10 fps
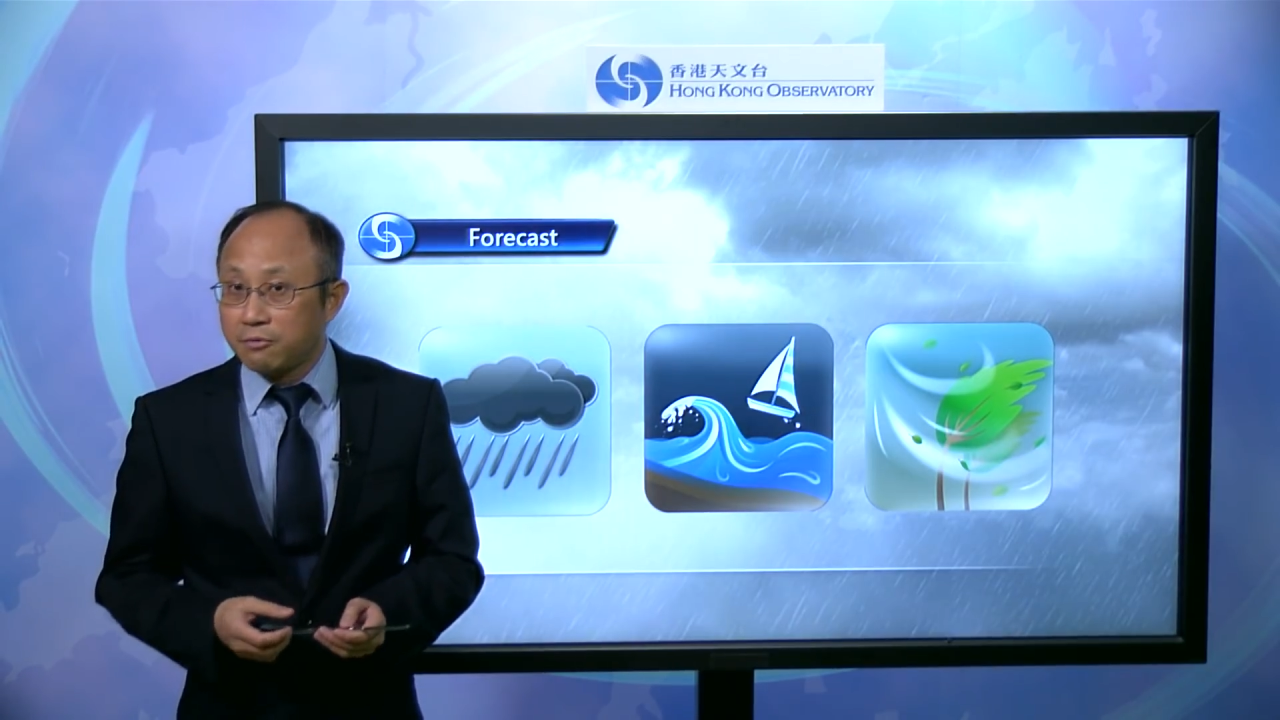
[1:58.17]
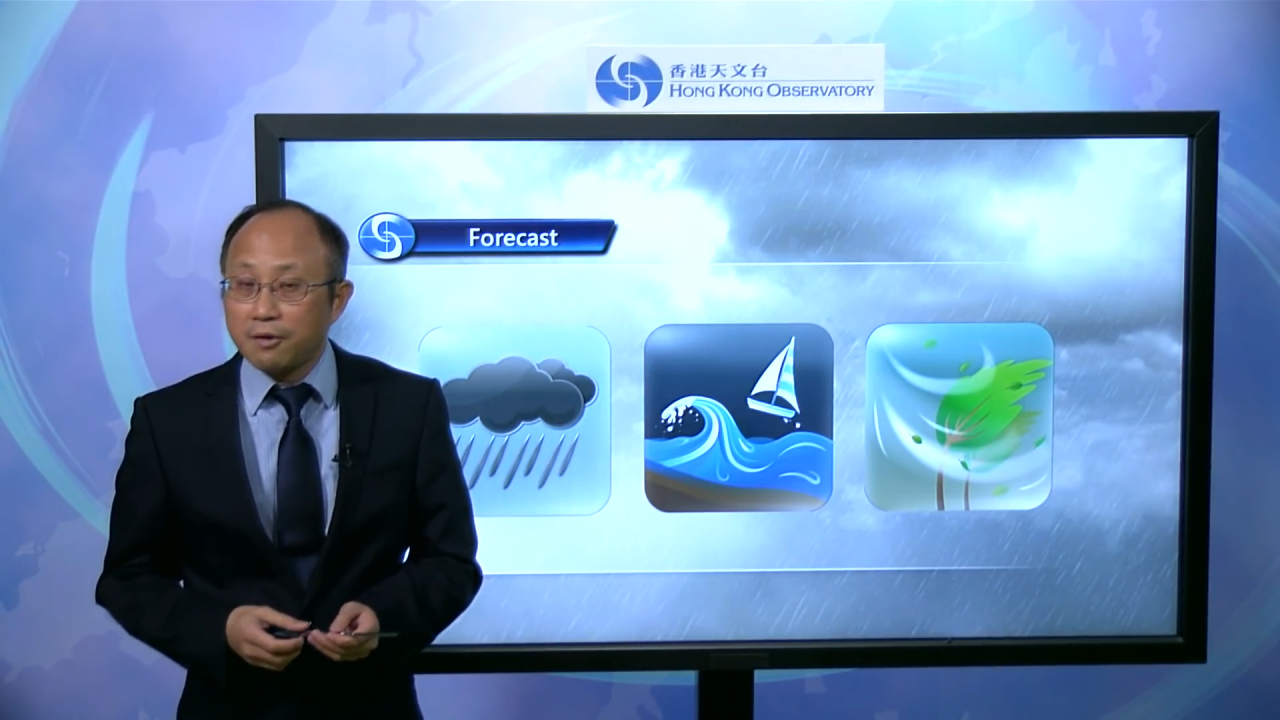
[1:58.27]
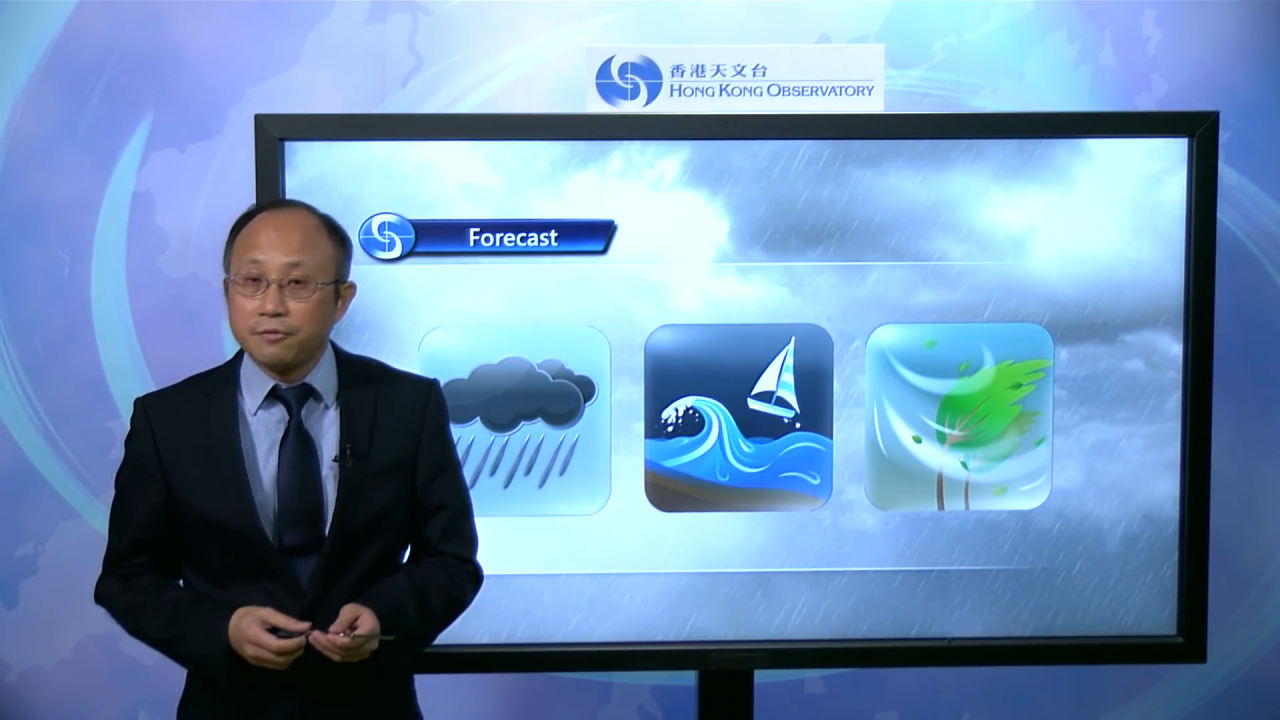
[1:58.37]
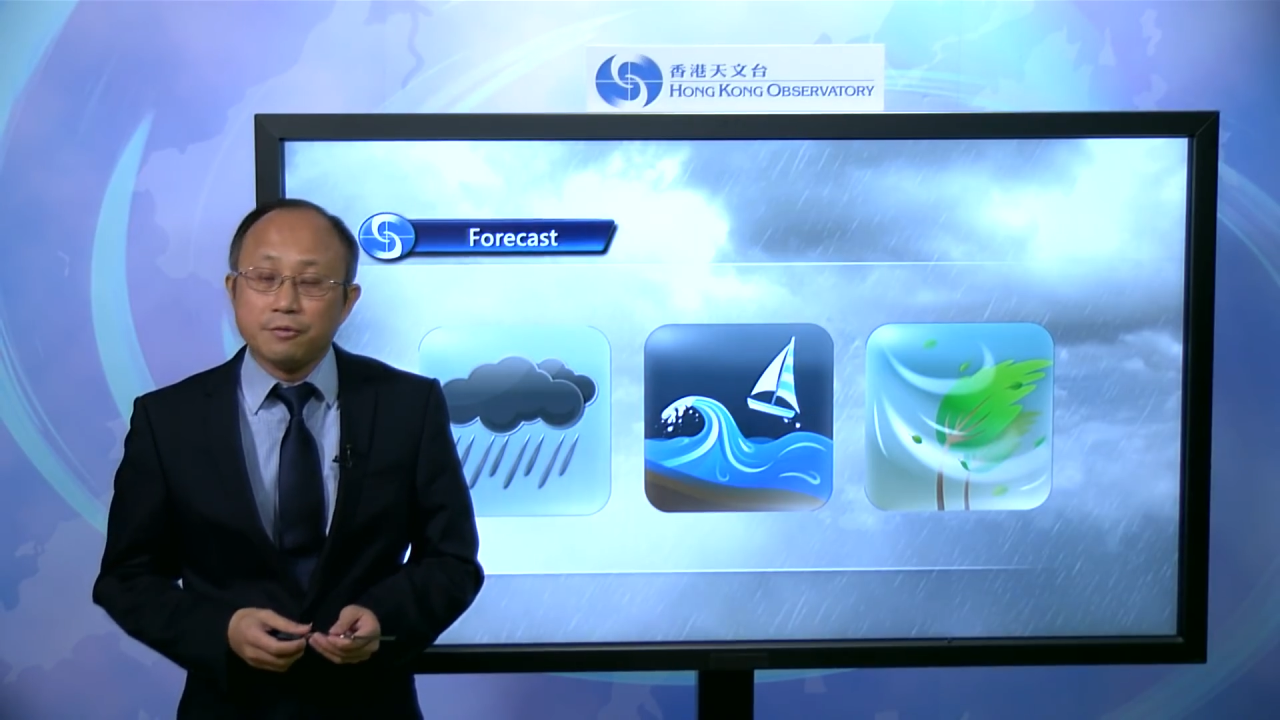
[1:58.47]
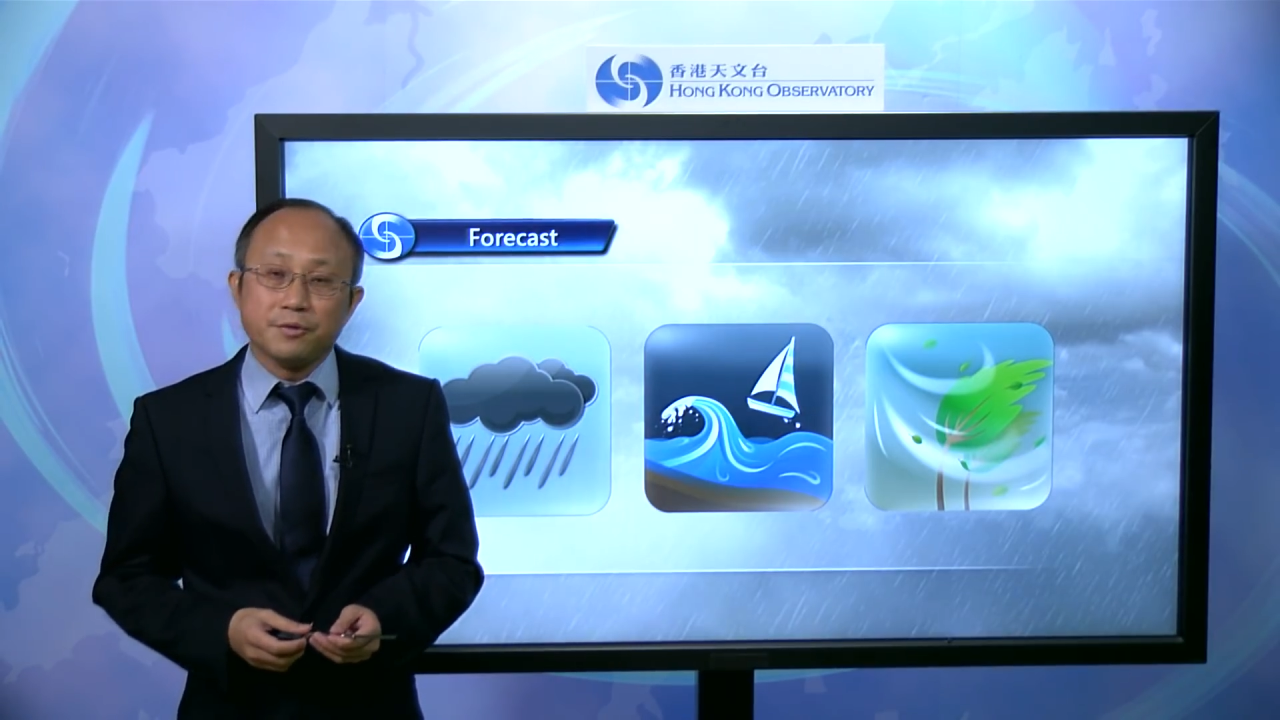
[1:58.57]

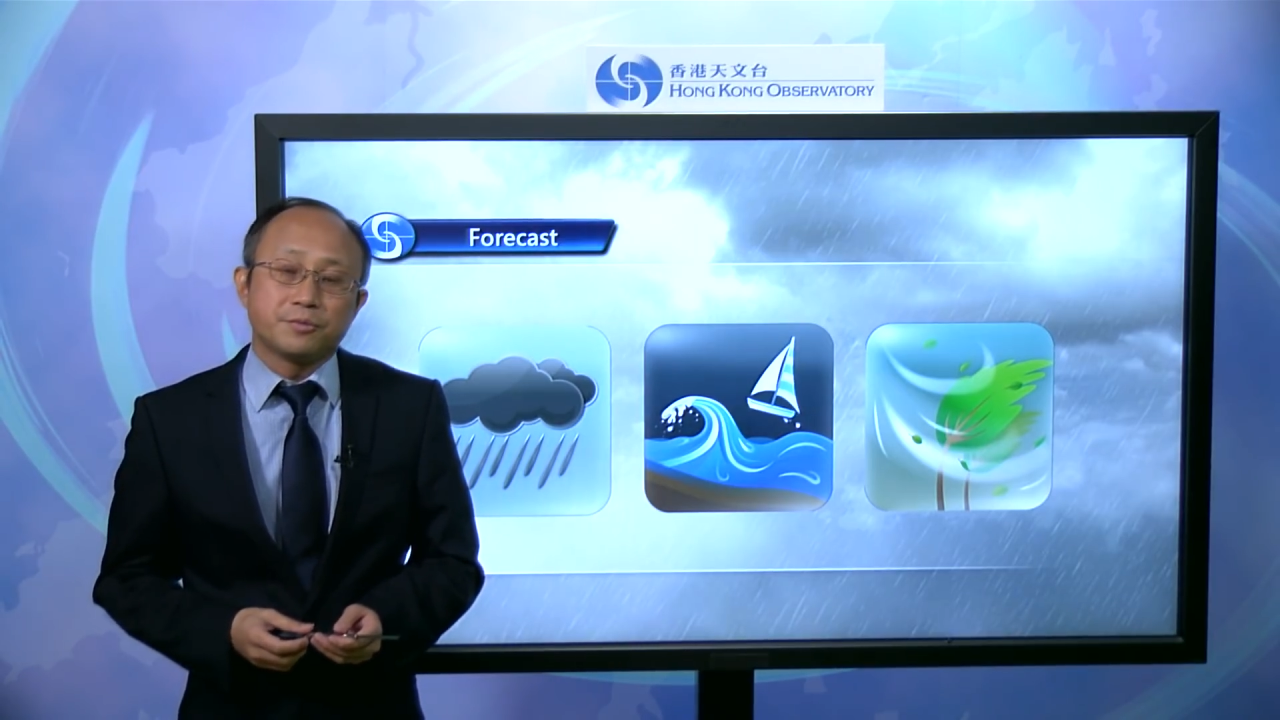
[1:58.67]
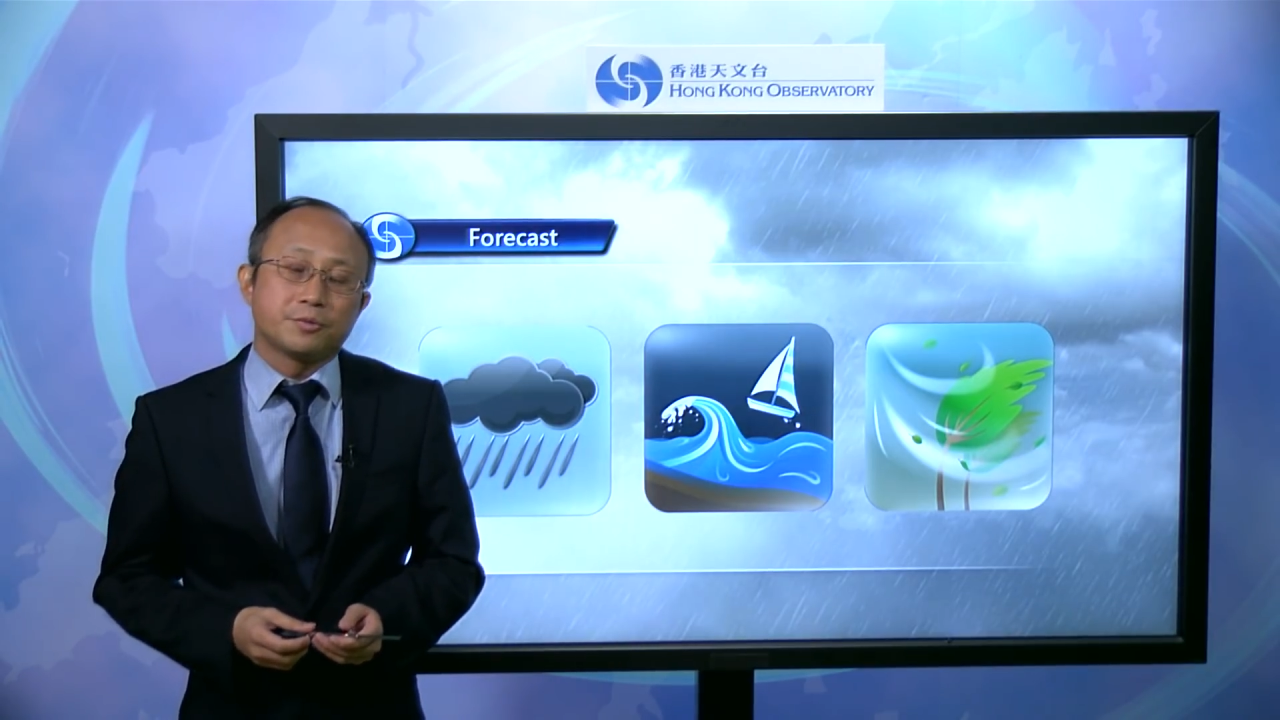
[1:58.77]
rough with